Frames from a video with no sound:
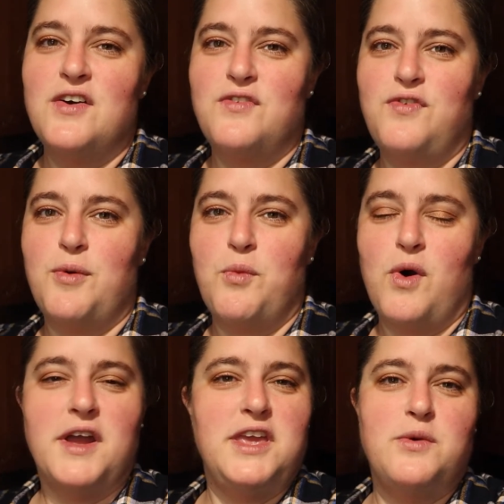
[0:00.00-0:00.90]
from
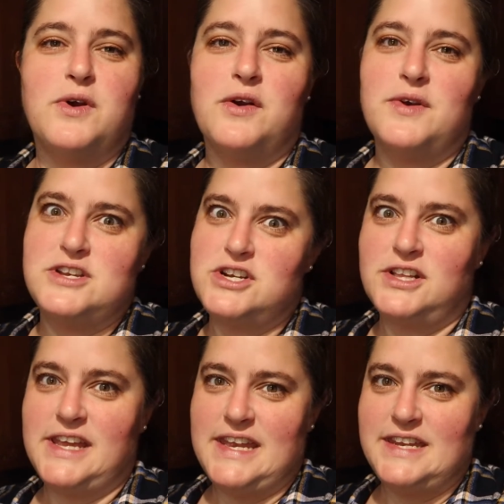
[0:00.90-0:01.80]
what you were
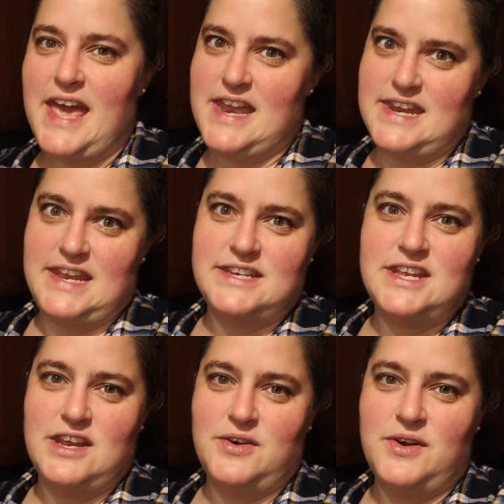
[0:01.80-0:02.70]
originally intending to
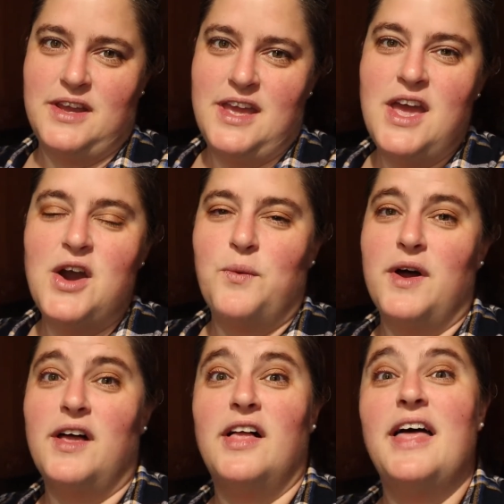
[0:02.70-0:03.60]
do?
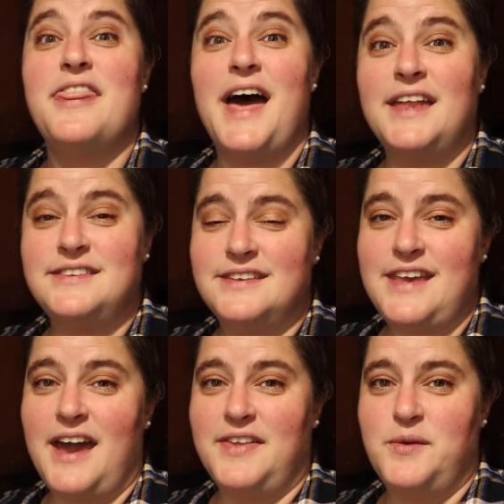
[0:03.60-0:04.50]
Well, that's
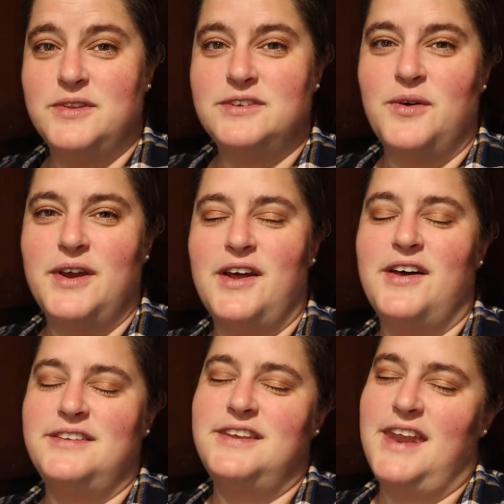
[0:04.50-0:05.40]
exactly what's going
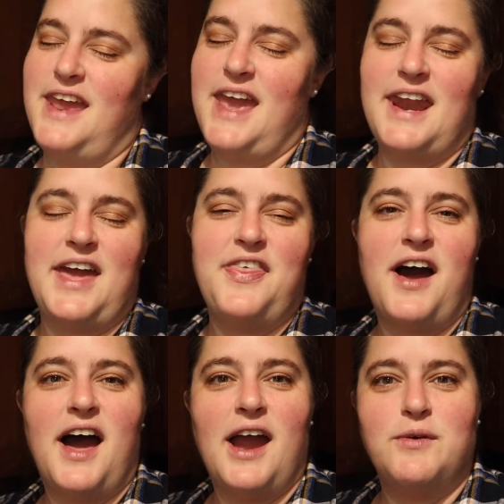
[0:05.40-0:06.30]
on today, and I
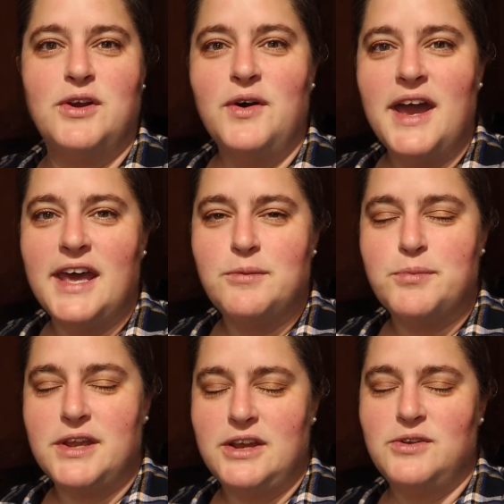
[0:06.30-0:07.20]
thought I would go ahead and
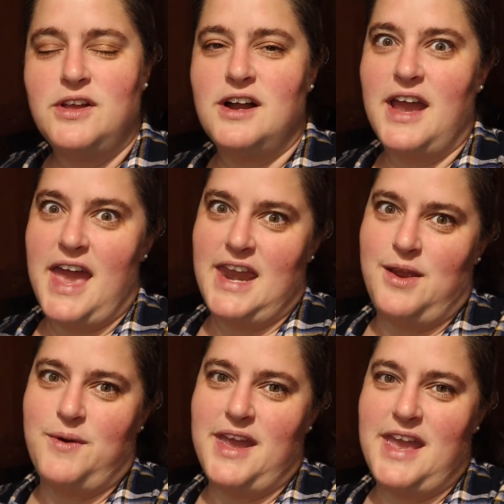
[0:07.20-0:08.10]
bring you along
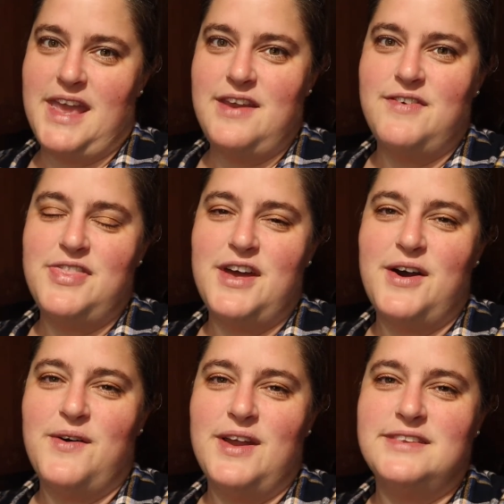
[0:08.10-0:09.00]
anyway, even
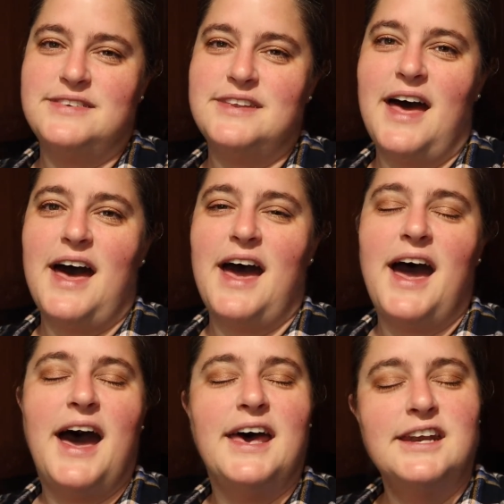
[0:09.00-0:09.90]
though it's not
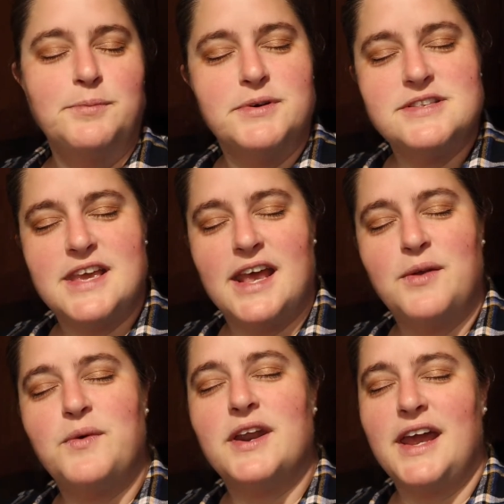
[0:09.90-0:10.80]
100%
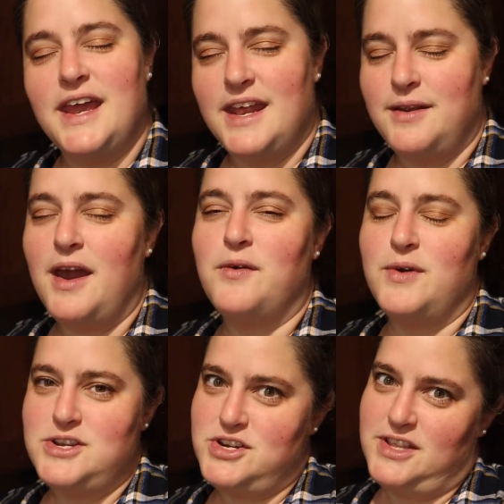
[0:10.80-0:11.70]
what I had
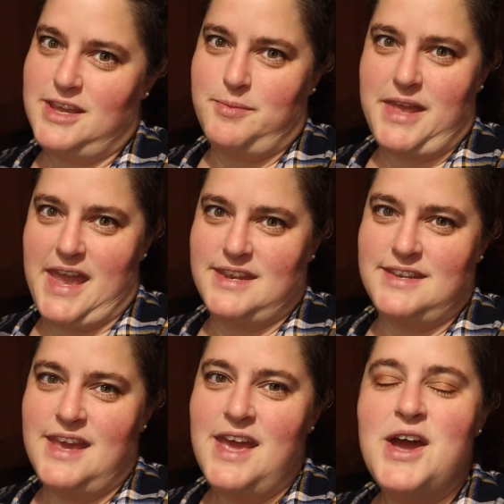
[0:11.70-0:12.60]
originally planned.
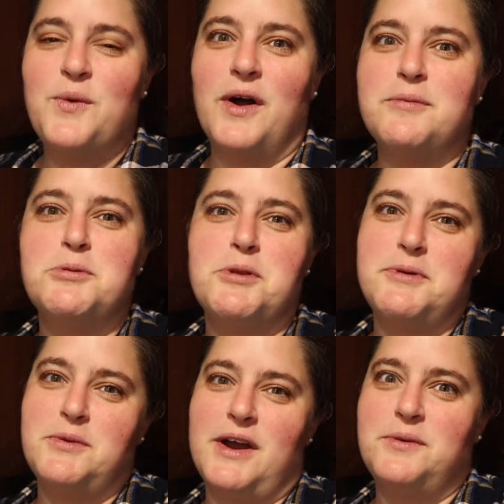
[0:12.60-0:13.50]
Welcome to
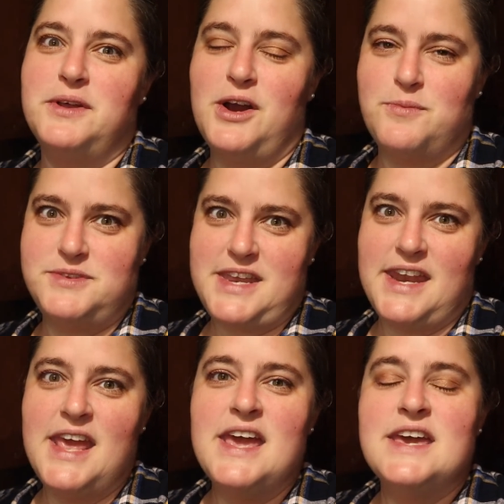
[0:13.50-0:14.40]
Blooming Wildwood
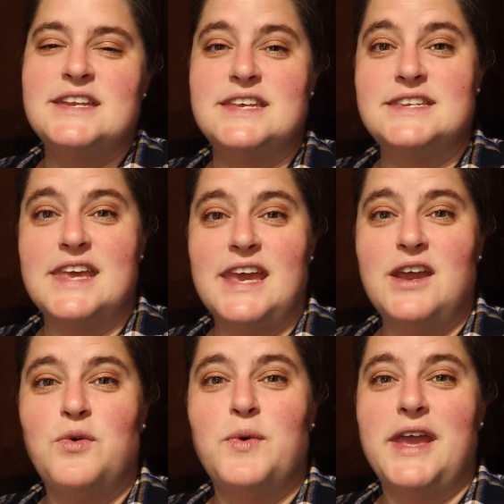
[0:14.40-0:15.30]
Homestead.
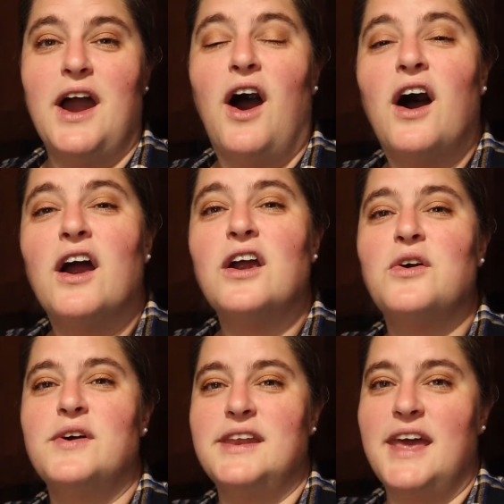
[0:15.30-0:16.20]
Today we are
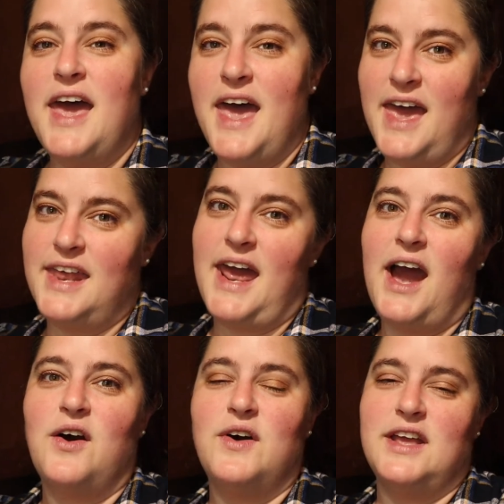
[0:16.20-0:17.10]
going to head
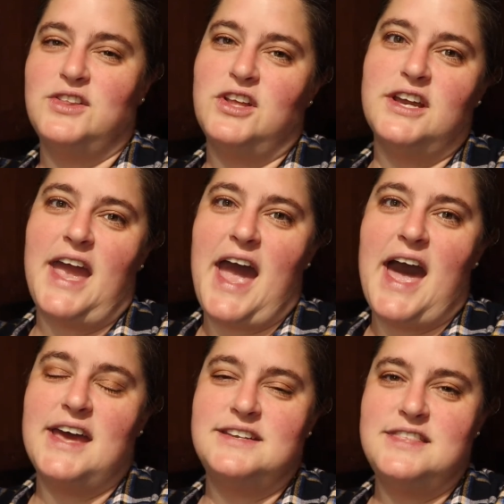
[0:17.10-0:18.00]
out and look
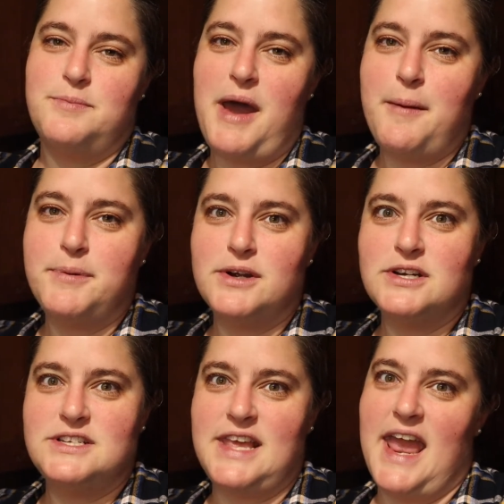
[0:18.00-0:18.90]
at the
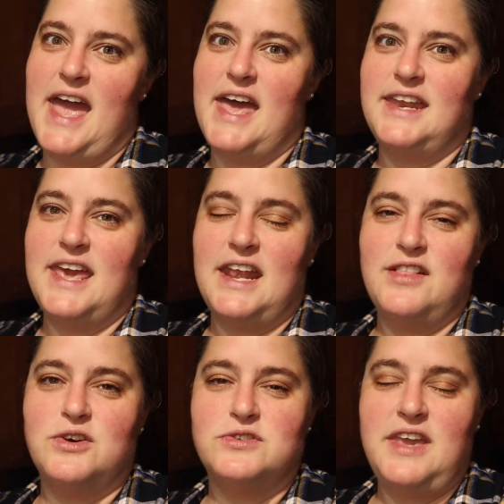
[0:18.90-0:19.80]
peppers and getting
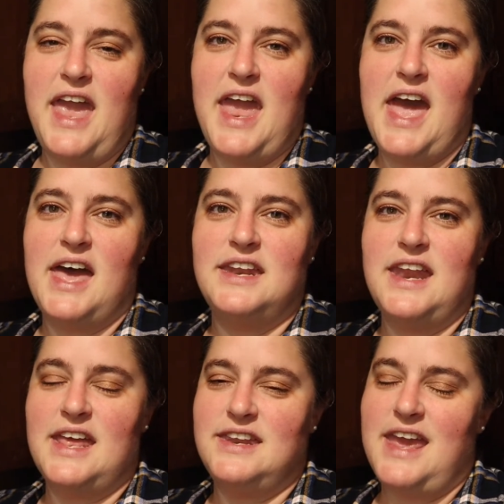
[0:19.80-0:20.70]
those canned
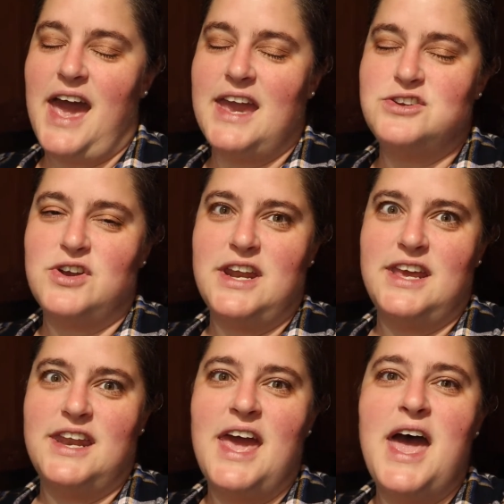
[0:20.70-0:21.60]
and
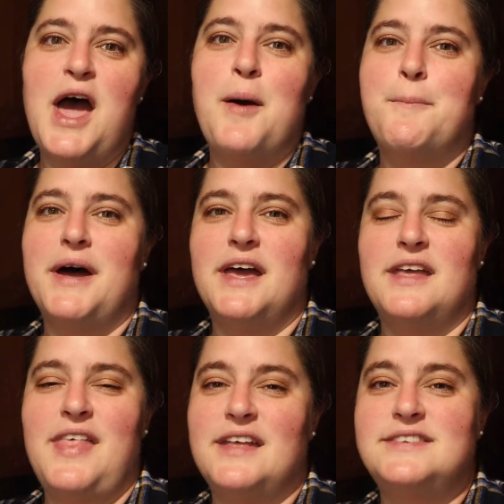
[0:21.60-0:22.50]
dehydrated,
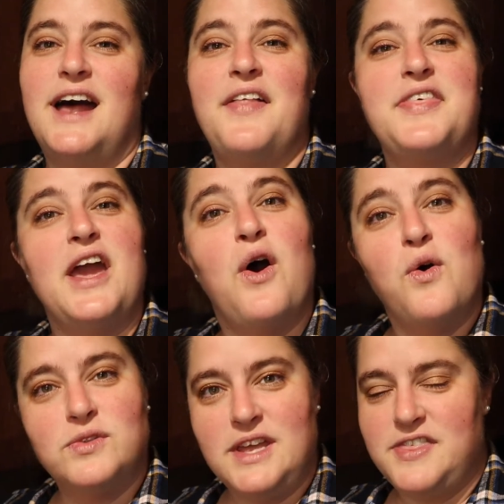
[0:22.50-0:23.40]
but that's not the
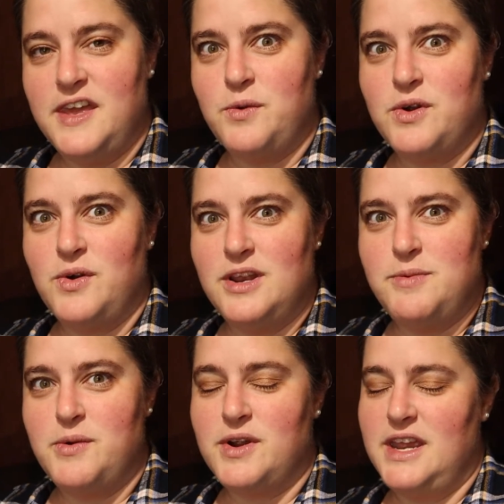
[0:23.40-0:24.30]
only thing we're going to
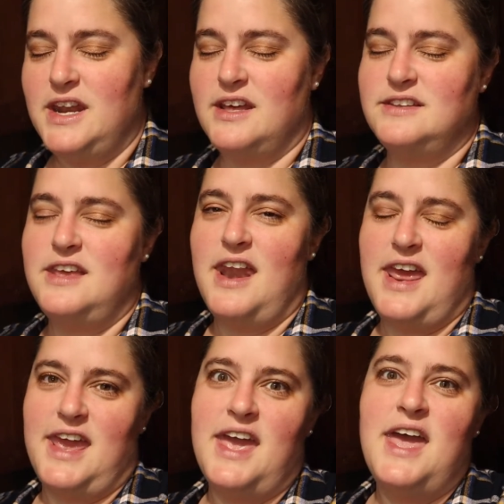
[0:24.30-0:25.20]
be working on
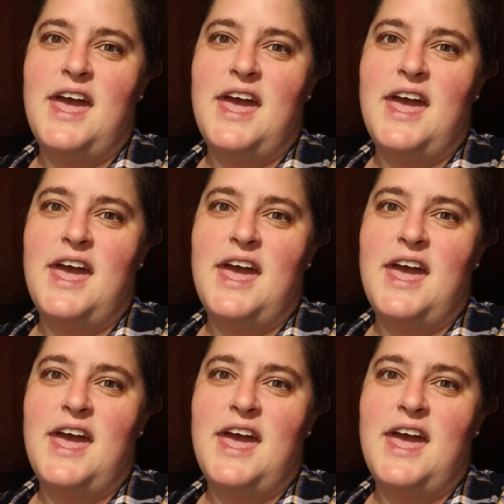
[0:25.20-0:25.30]
today.